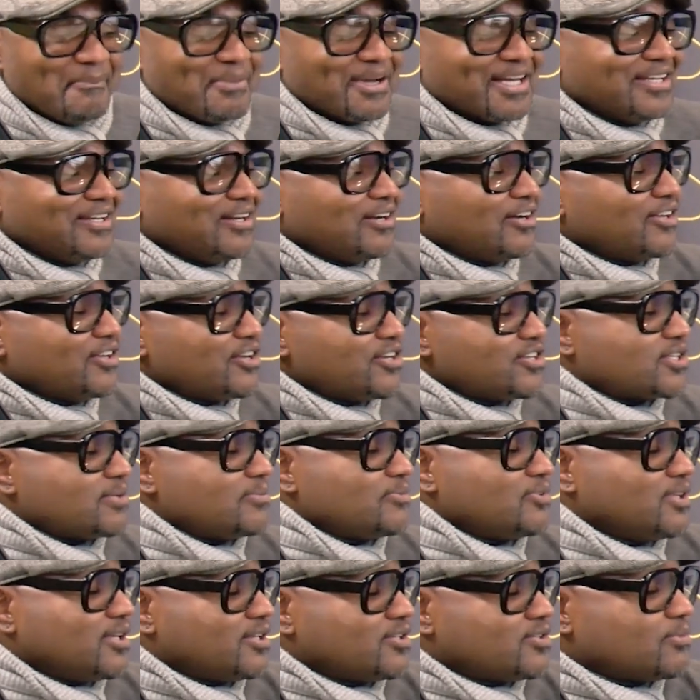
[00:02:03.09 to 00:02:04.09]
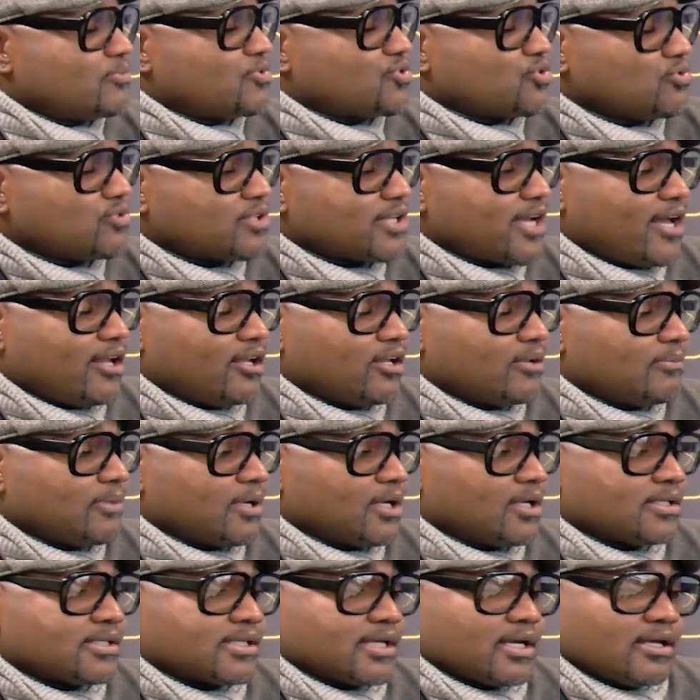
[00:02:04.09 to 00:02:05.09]
But no, there's some true talent,
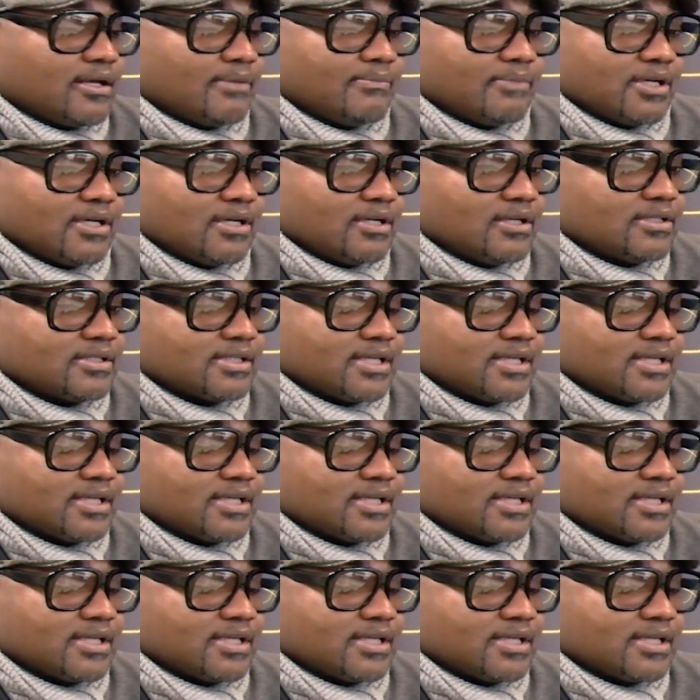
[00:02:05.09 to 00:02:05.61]
man. I mean,